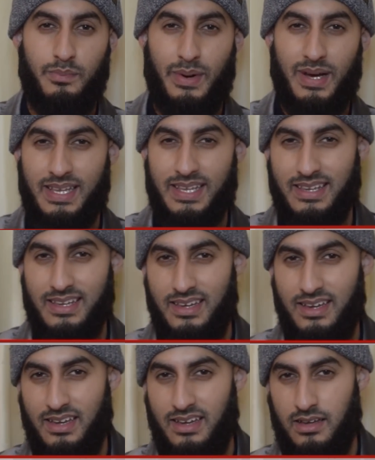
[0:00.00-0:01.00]
But
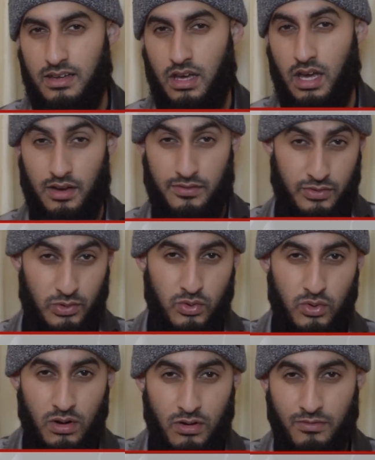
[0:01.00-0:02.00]
have you
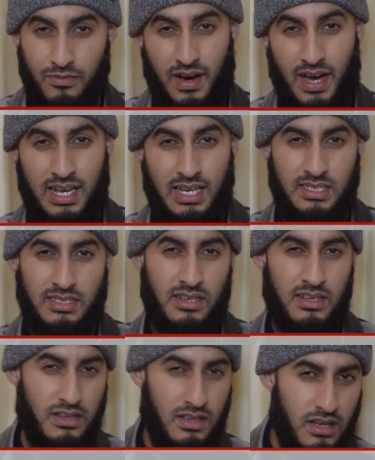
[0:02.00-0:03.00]
not
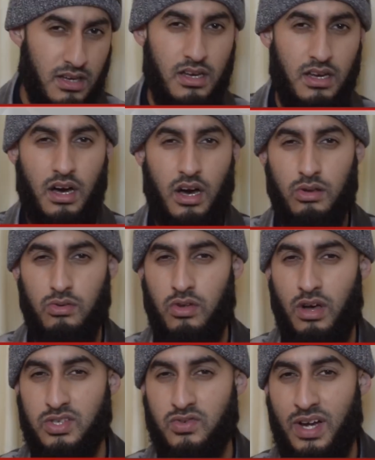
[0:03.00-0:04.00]
violated
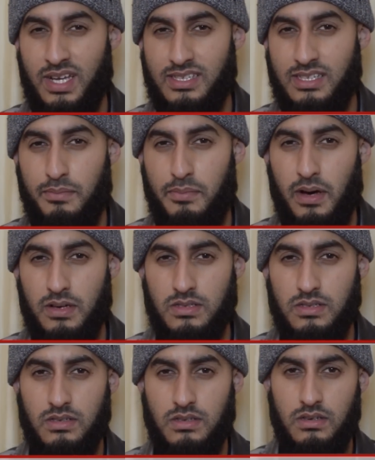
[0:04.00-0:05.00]
Allah's rights in the
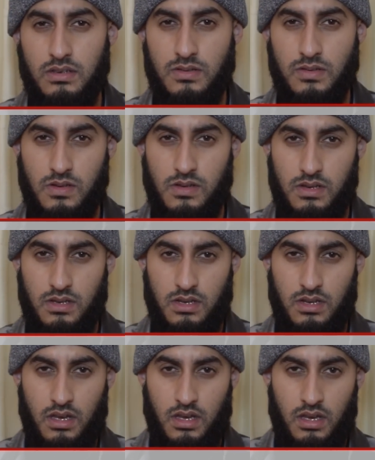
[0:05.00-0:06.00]
past?
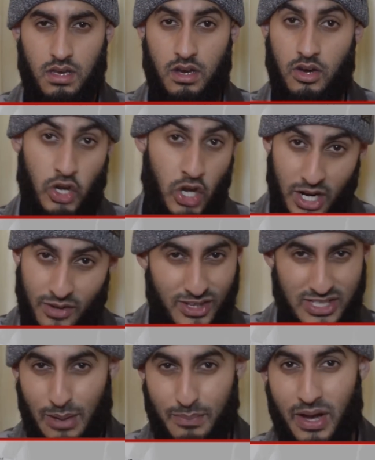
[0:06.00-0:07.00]
None of
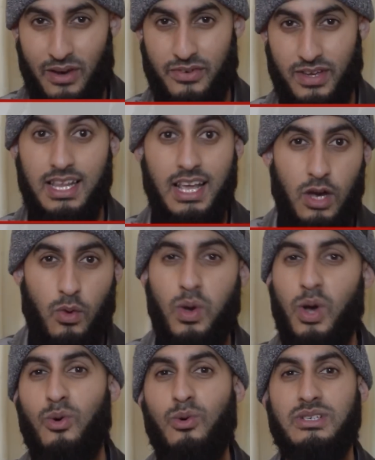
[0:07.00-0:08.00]
us are perfect.
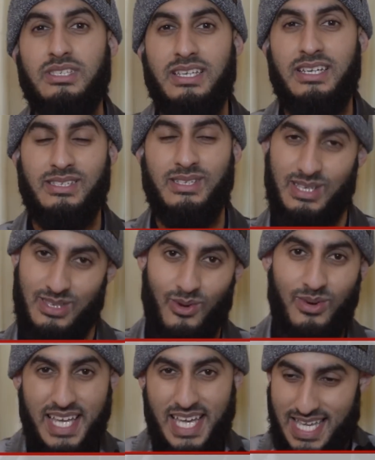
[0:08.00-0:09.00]
We're all sinners. It's
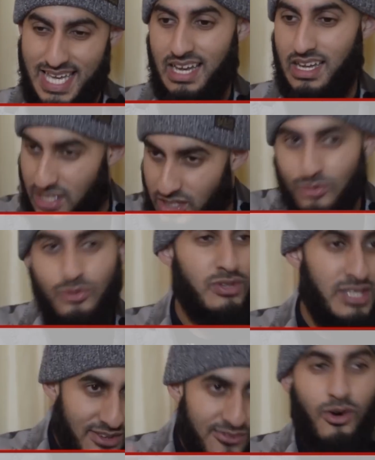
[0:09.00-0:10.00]
okay. You
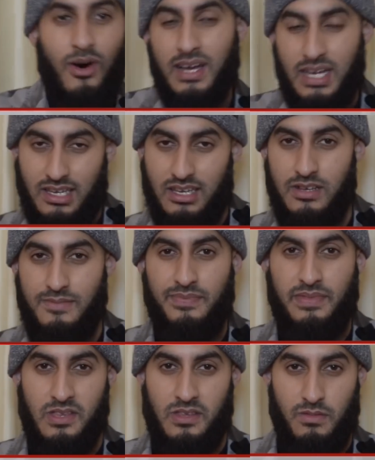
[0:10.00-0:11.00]
did wrong,
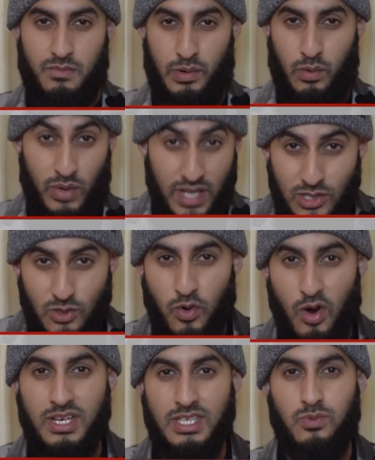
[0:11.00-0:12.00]
but we do
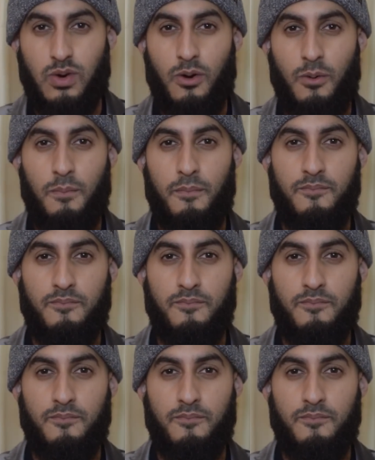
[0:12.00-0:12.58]
wrong as well.